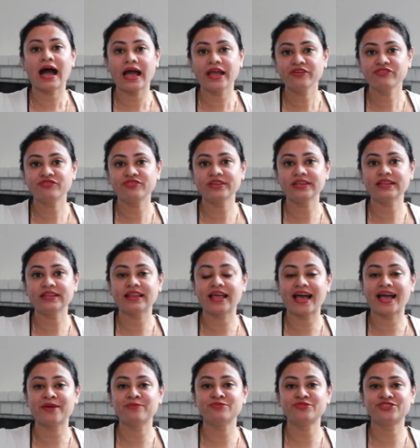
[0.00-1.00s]
I feel
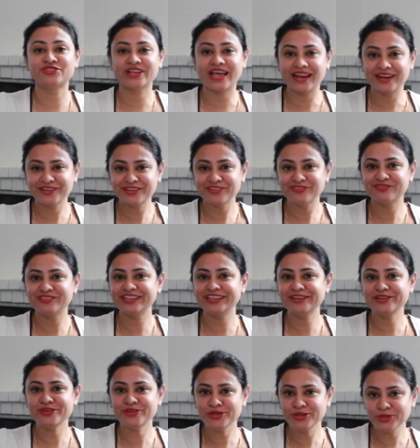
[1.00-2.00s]
I'm relatively
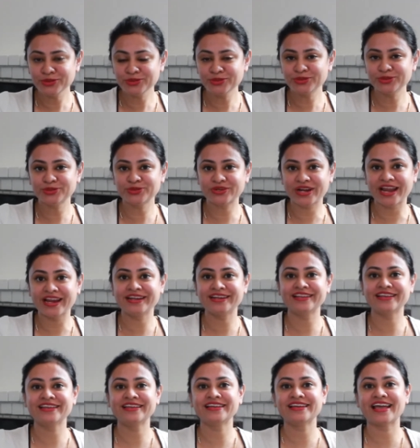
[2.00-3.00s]
new to
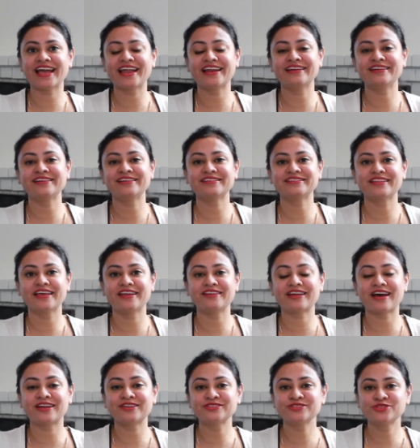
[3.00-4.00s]
writing, and there
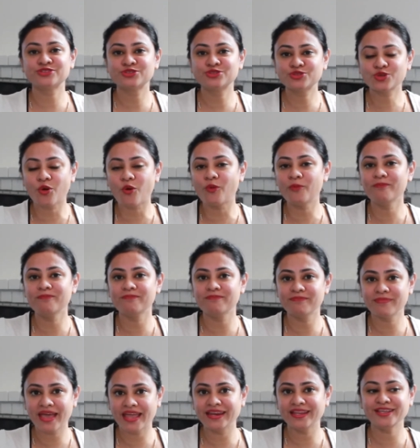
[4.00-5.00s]
are so
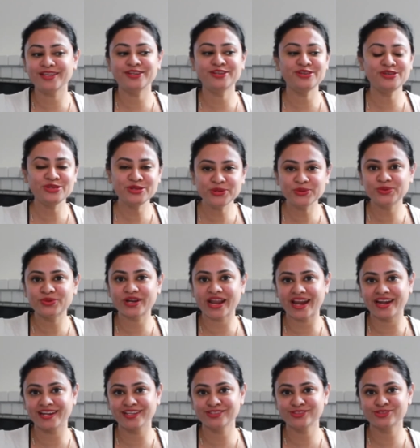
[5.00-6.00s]
many new
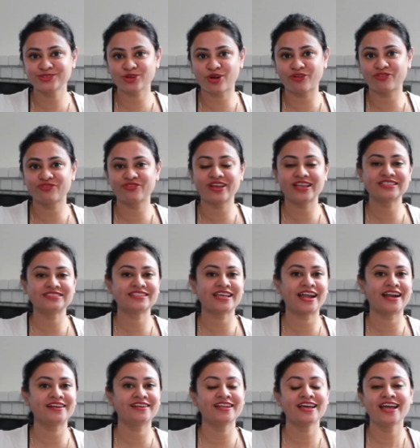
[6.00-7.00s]
writing softwares
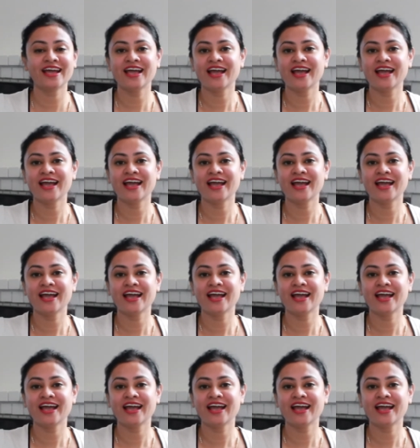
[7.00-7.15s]
that